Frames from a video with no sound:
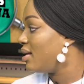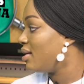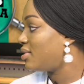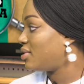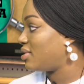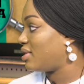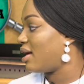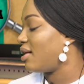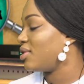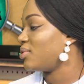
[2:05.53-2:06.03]

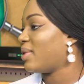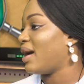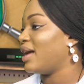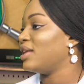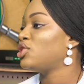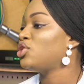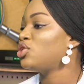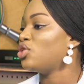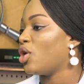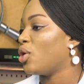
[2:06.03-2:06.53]
So that's why I
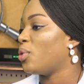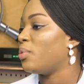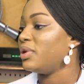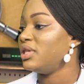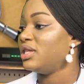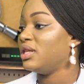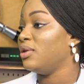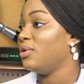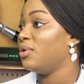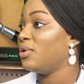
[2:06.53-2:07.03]
stuck
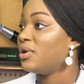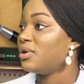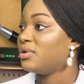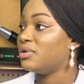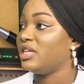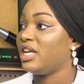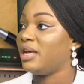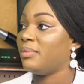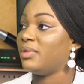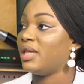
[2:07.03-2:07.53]
with the
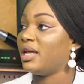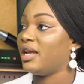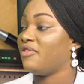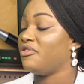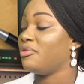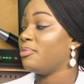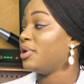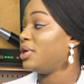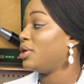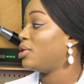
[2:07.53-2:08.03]
local name that
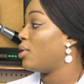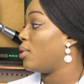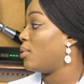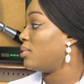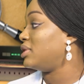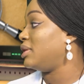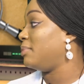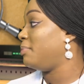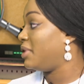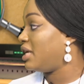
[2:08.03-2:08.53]
everybody
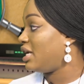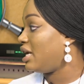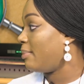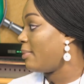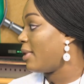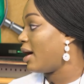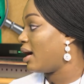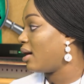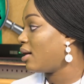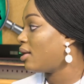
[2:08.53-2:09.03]
calls a piggy
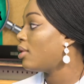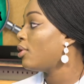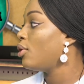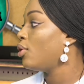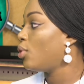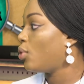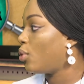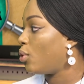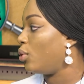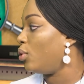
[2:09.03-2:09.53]
bank,
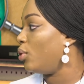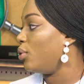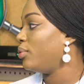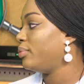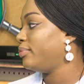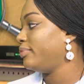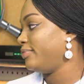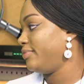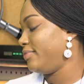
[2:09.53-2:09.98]
Kolo.